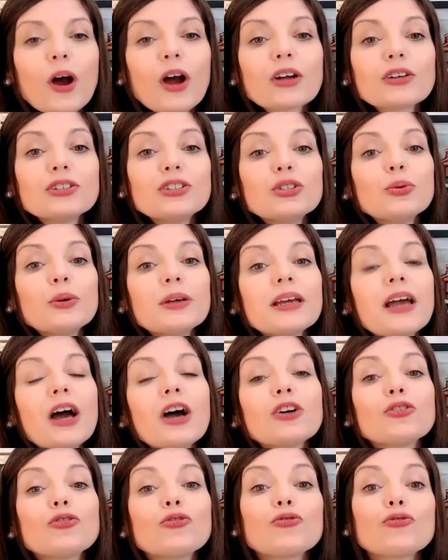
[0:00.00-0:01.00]
are doing
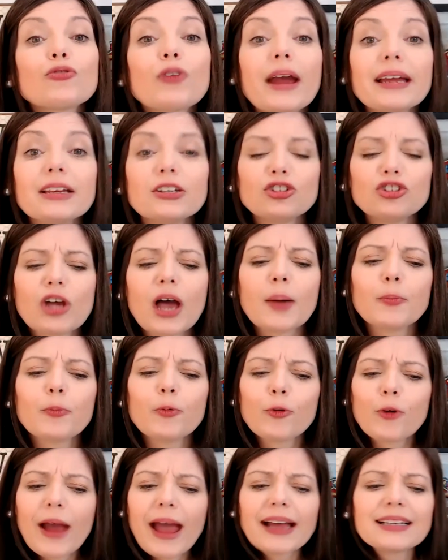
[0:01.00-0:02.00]
a great job
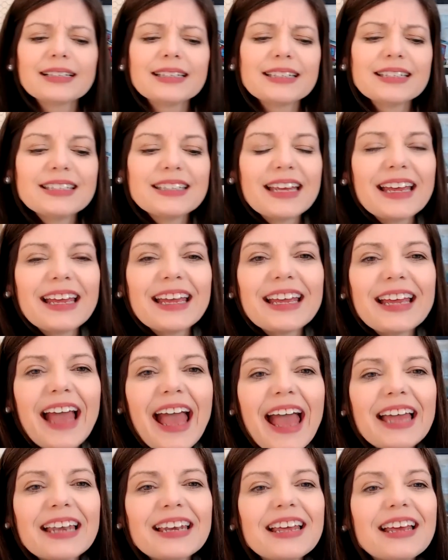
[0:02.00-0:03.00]
practicing
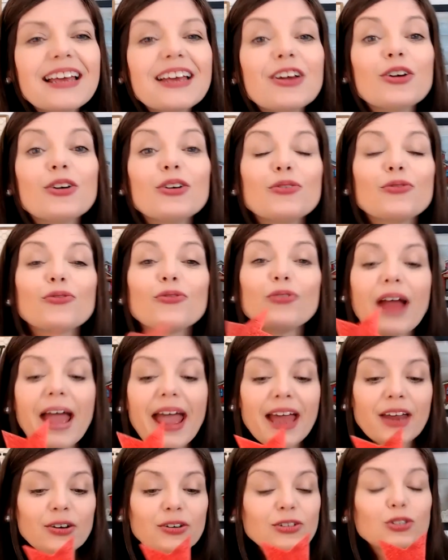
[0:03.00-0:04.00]
and
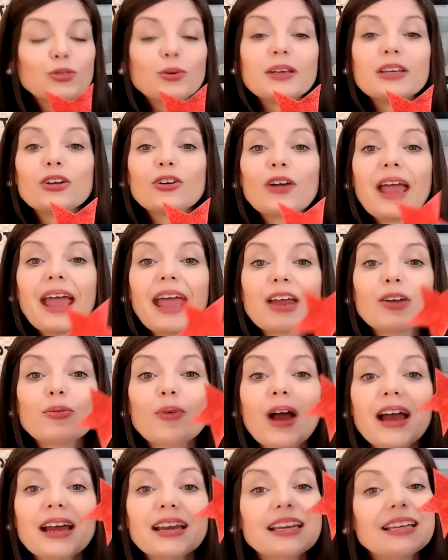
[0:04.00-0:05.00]
Hand, doing your
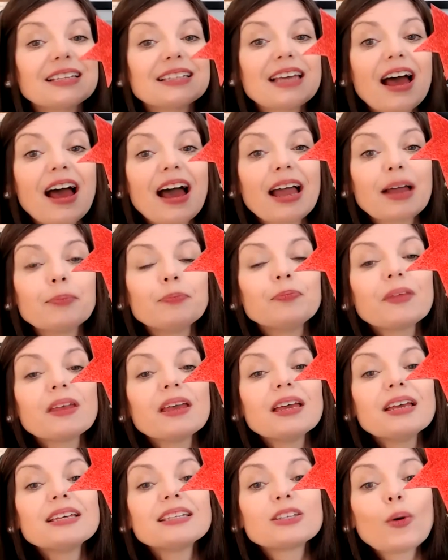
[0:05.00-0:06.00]
handwriting time.
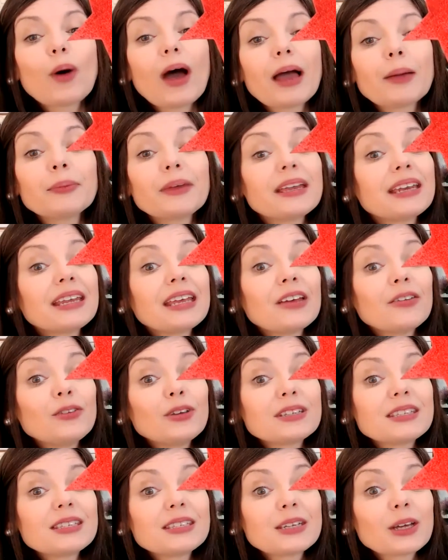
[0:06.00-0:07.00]
So I'm going to give
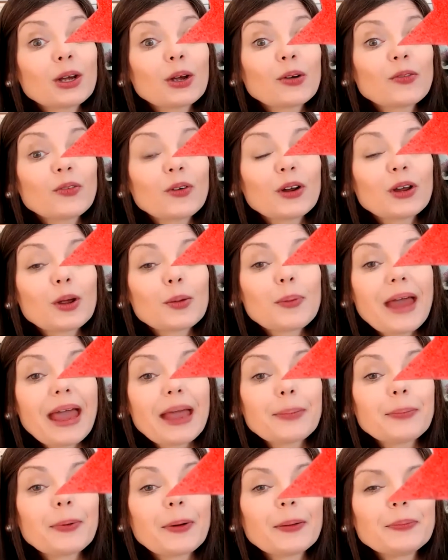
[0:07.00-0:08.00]
you a sticker for your
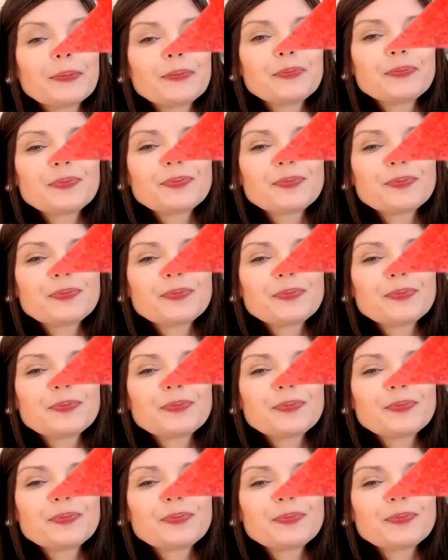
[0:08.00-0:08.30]
paper.